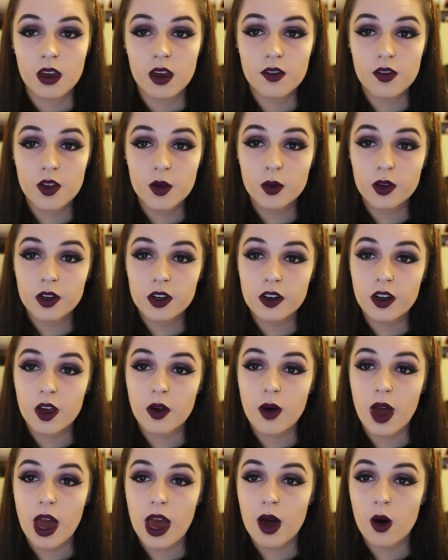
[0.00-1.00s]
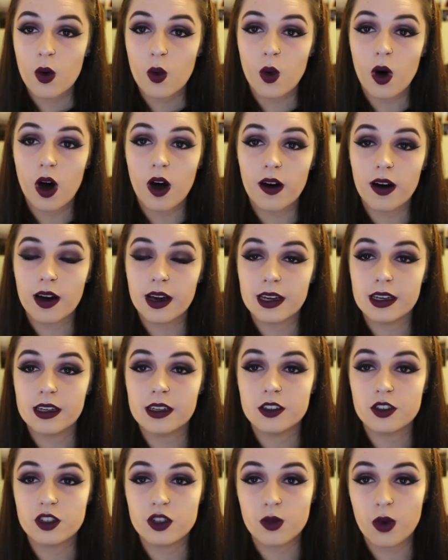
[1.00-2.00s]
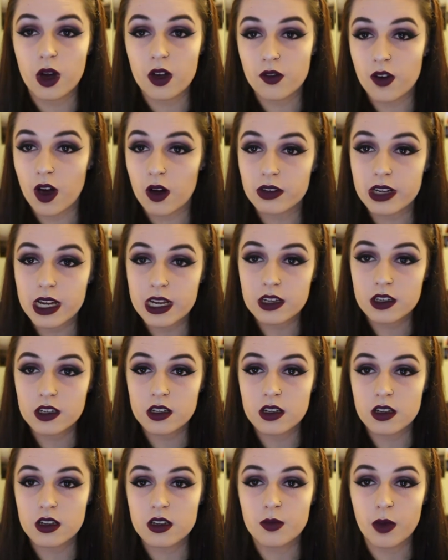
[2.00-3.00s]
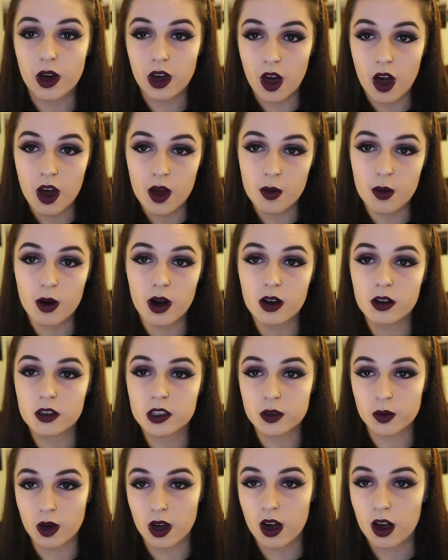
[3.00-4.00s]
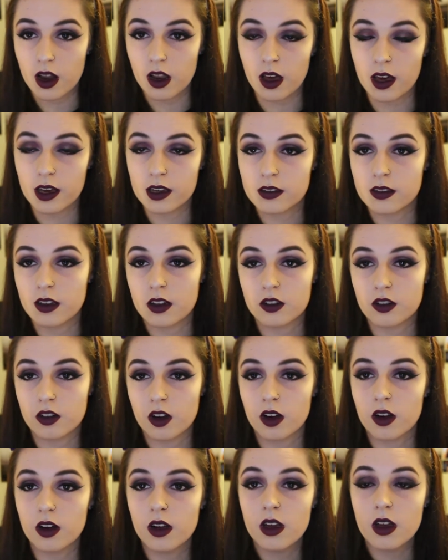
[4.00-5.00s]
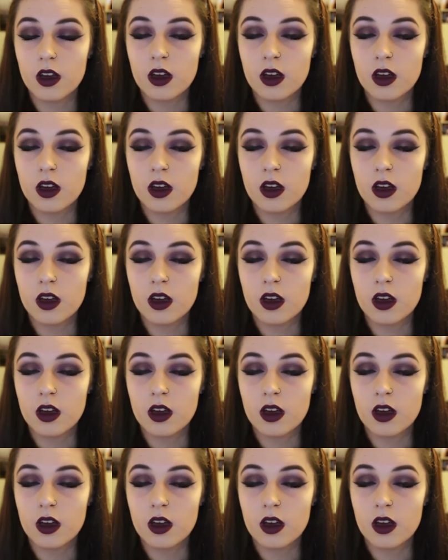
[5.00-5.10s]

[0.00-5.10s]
If you want to know how I do my foundation, my eyebrows, my highlight, etc.,